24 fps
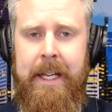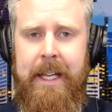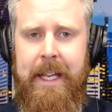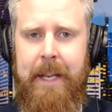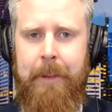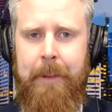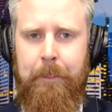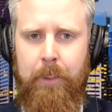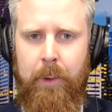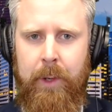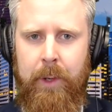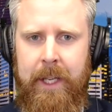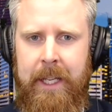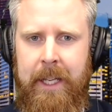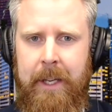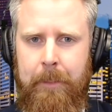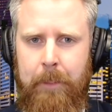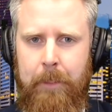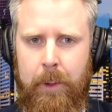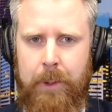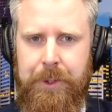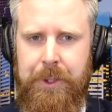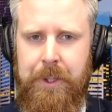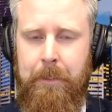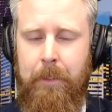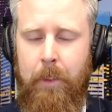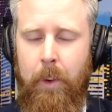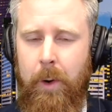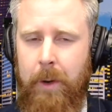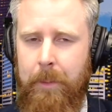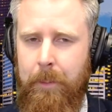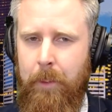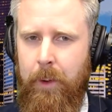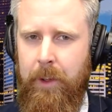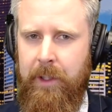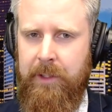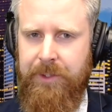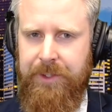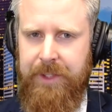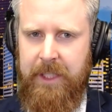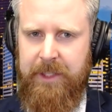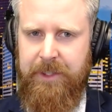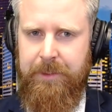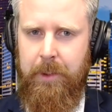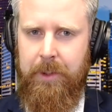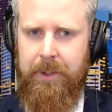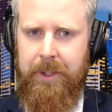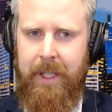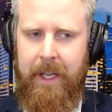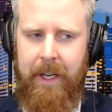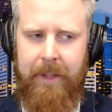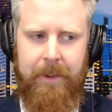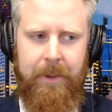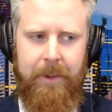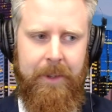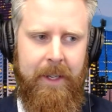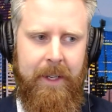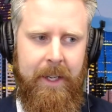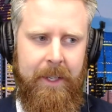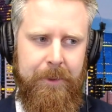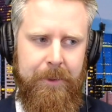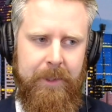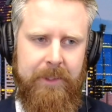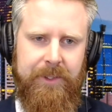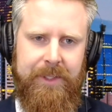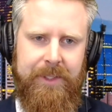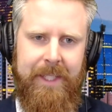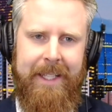in bringing abortion more and more accessible to other countries.